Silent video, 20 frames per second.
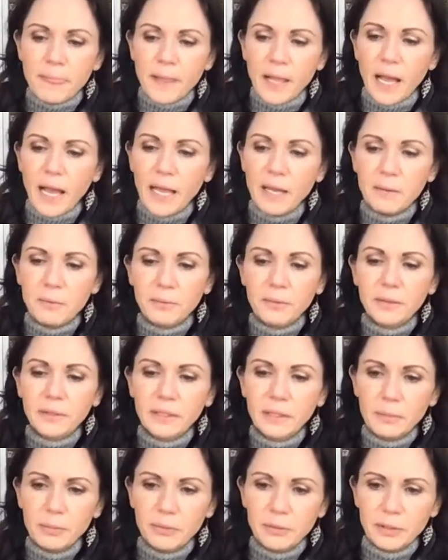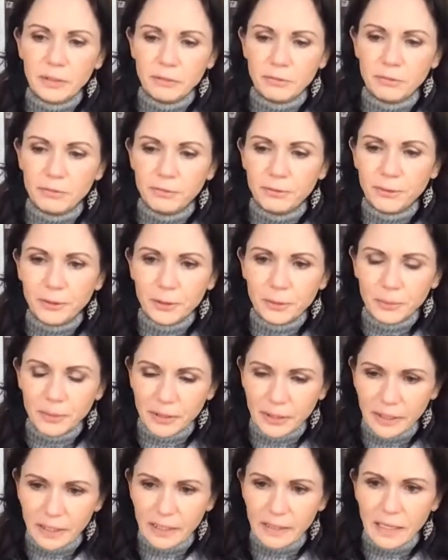I really believe firmly